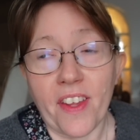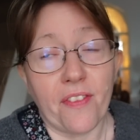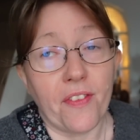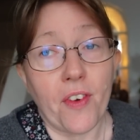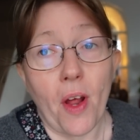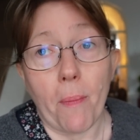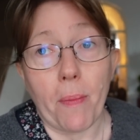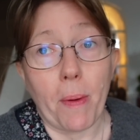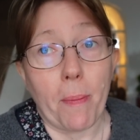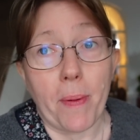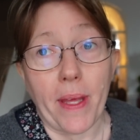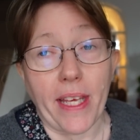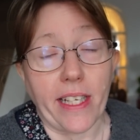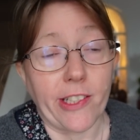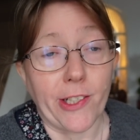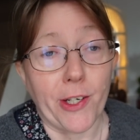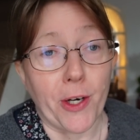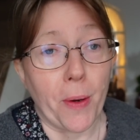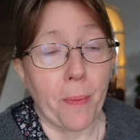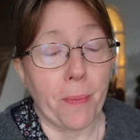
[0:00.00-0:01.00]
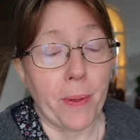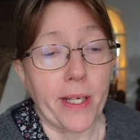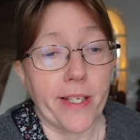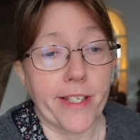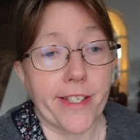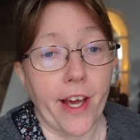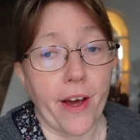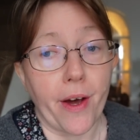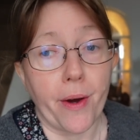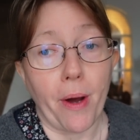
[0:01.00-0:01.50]
not been picked up,
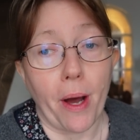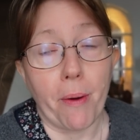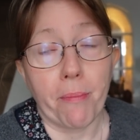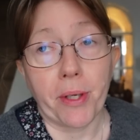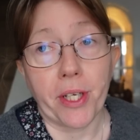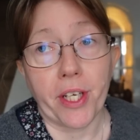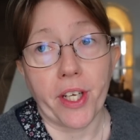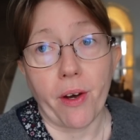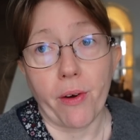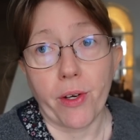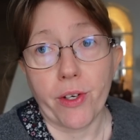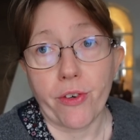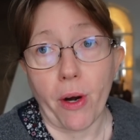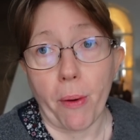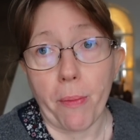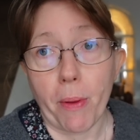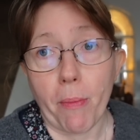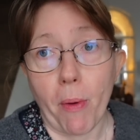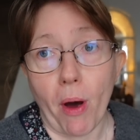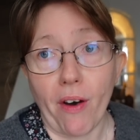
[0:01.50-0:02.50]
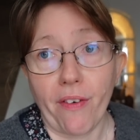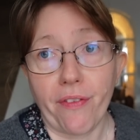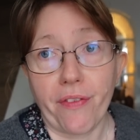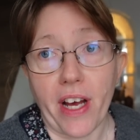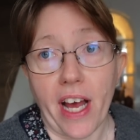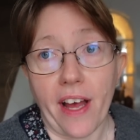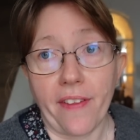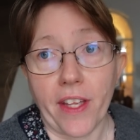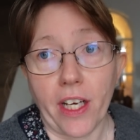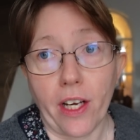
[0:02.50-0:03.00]
so I'm gonna go and drop them off
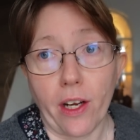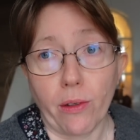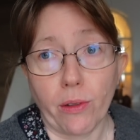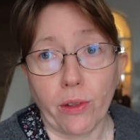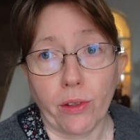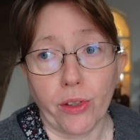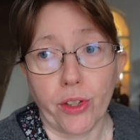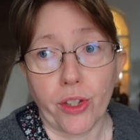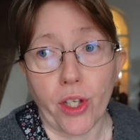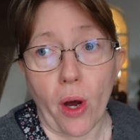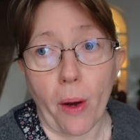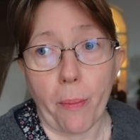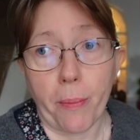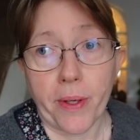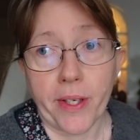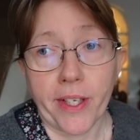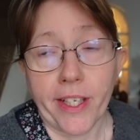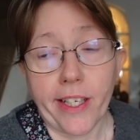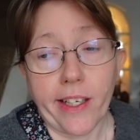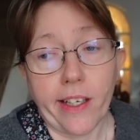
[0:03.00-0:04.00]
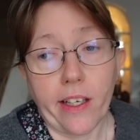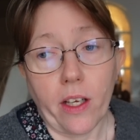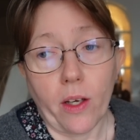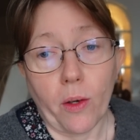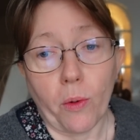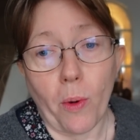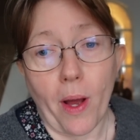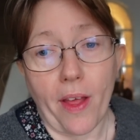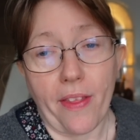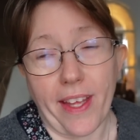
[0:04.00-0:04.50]
at the local shop
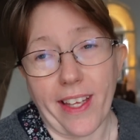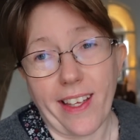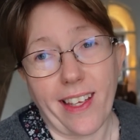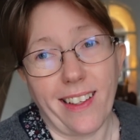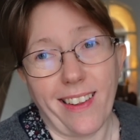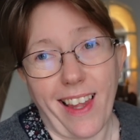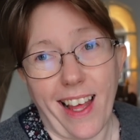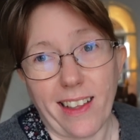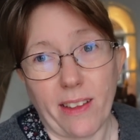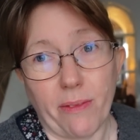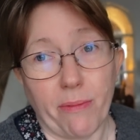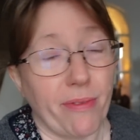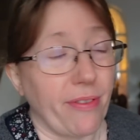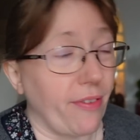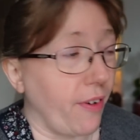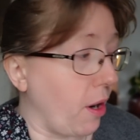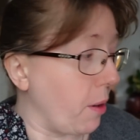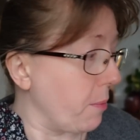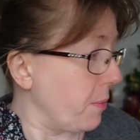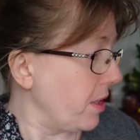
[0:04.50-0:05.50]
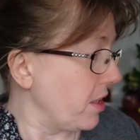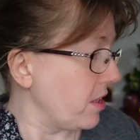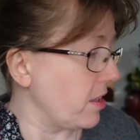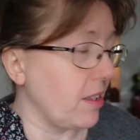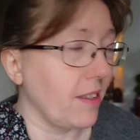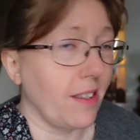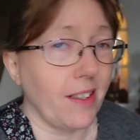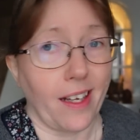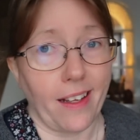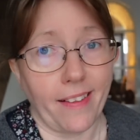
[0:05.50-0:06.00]
where they collect them from,
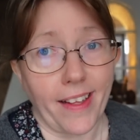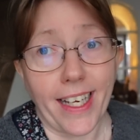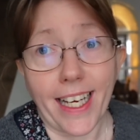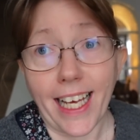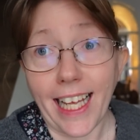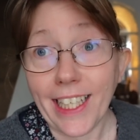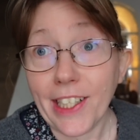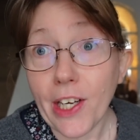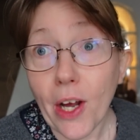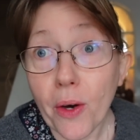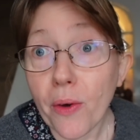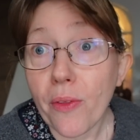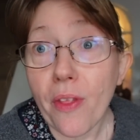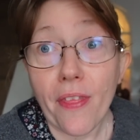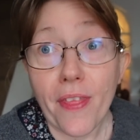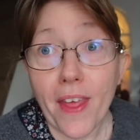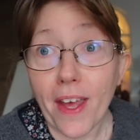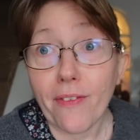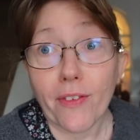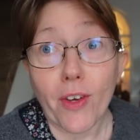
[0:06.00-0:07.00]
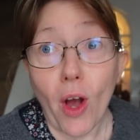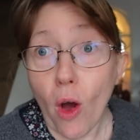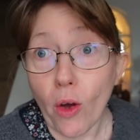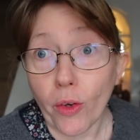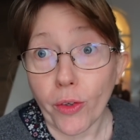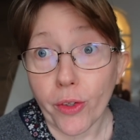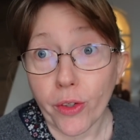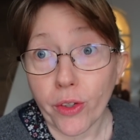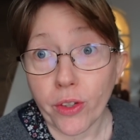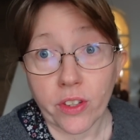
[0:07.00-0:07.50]
and then I know that they've
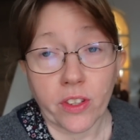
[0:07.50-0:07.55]
gone.